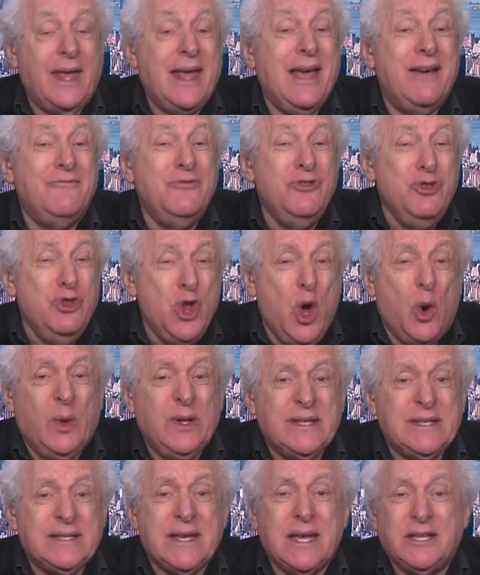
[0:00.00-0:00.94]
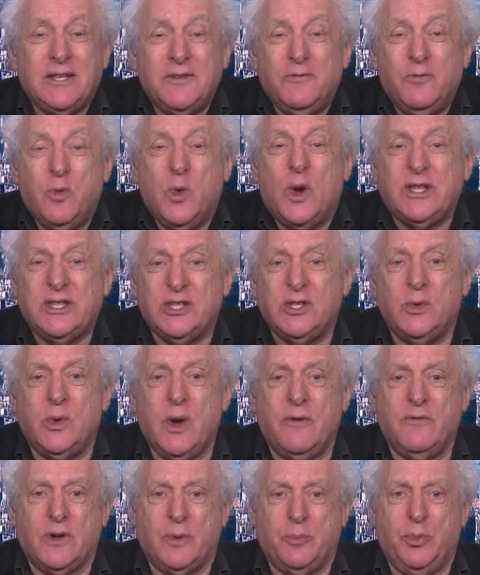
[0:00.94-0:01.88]
They have no incentive
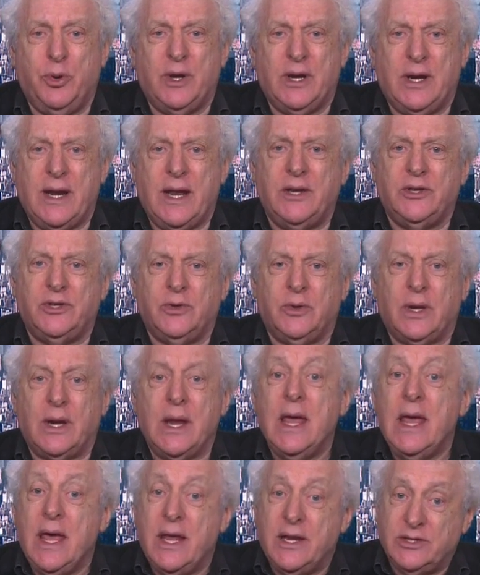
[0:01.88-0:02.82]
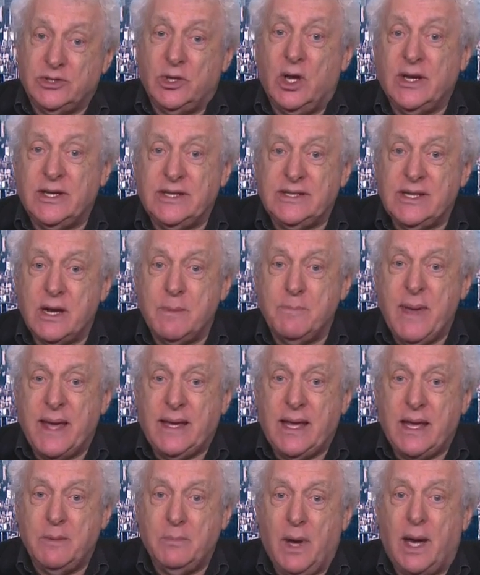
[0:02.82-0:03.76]
whatsoever to put an end to it. And as long as they're
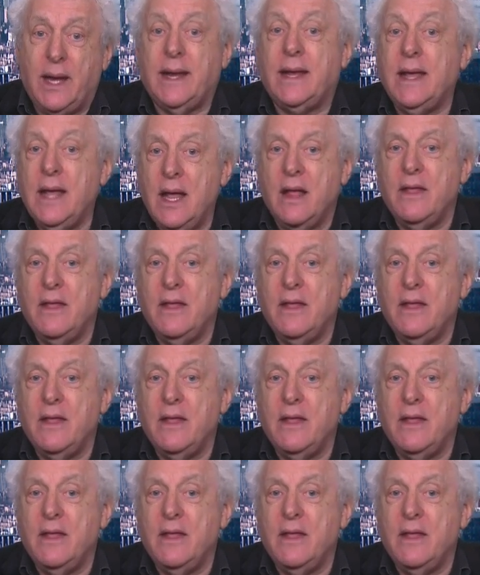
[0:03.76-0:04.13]
making money,